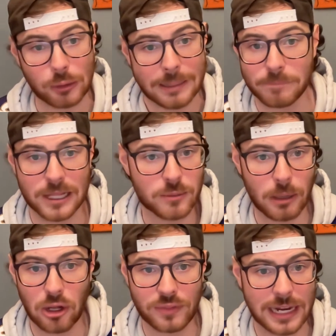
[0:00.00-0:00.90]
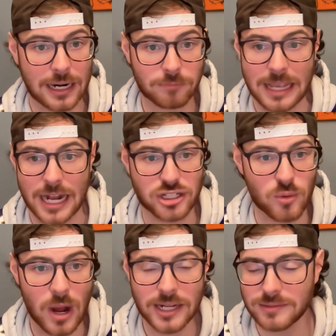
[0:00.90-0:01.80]
at playing the ball in the air, catching
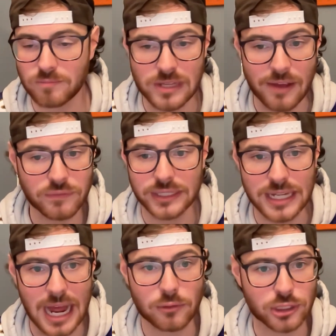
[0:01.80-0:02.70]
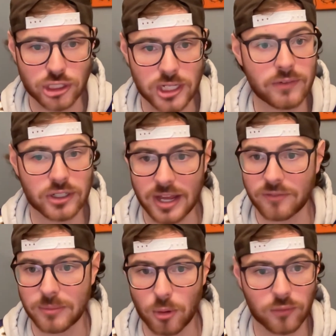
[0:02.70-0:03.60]
wise. Definitely not a receiver.
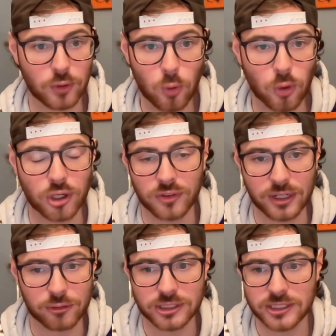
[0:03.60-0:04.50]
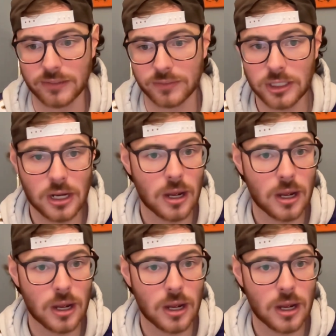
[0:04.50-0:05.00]
Definitely more of a corner than a receiver.